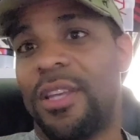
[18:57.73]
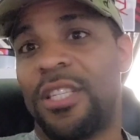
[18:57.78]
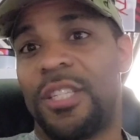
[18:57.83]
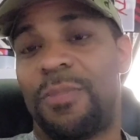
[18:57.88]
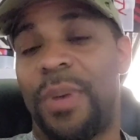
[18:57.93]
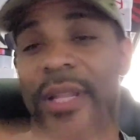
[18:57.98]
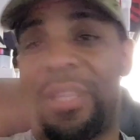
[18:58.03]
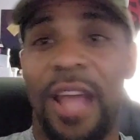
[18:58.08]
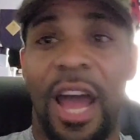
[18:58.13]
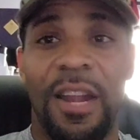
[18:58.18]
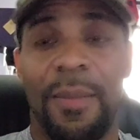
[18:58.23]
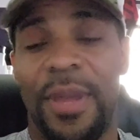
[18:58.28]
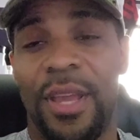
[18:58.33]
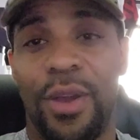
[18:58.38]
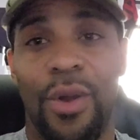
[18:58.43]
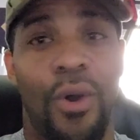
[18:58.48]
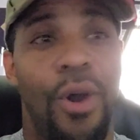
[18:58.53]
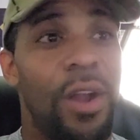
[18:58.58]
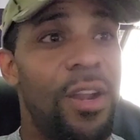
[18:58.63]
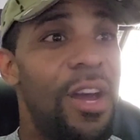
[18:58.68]
speedometer
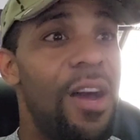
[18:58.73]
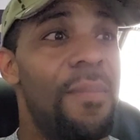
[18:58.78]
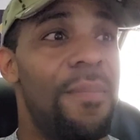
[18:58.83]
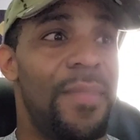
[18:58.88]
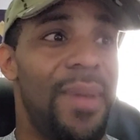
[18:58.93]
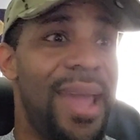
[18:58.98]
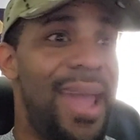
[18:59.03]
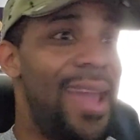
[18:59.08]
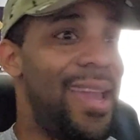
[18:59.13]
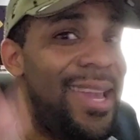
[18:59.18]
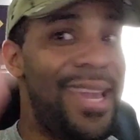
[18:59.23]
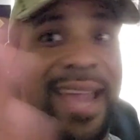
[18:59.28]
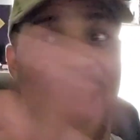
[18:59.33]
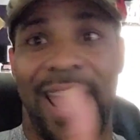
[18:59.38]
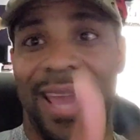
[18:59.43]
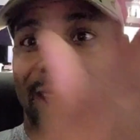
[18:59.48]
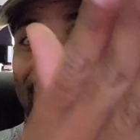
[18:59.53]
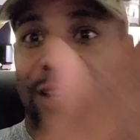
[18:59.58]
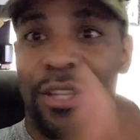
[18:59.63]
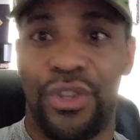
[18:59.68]
be going up, and he
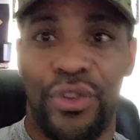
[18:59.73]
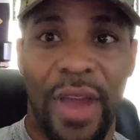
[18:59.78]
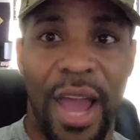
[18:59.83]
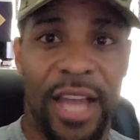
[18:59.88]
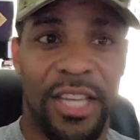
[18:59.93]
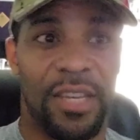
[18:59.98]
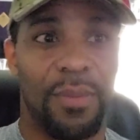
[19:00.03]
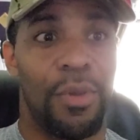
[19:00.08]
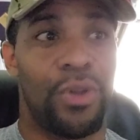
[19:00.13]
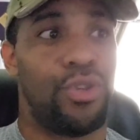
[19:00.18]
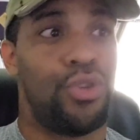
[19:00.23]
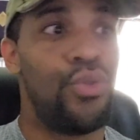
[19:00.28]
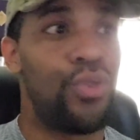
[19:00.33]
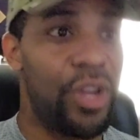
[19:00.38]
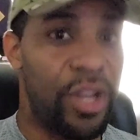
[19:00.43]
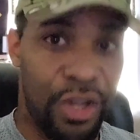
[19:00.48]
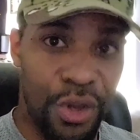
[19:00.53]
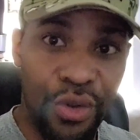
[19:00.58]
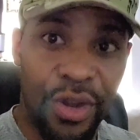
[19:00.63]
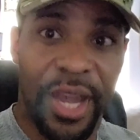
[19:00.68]
ain't getting traction. But you
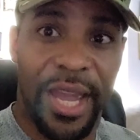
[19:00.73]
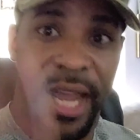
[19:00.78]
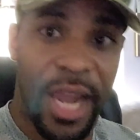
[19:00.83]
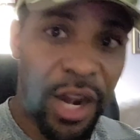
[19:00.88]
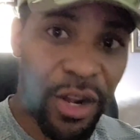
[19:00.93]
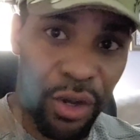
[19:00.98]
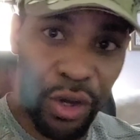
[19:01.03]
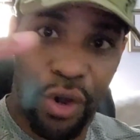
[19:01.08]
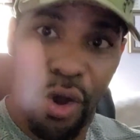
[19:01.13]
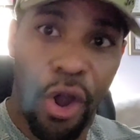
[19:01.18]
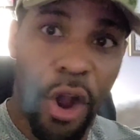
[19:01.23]
can you can hear the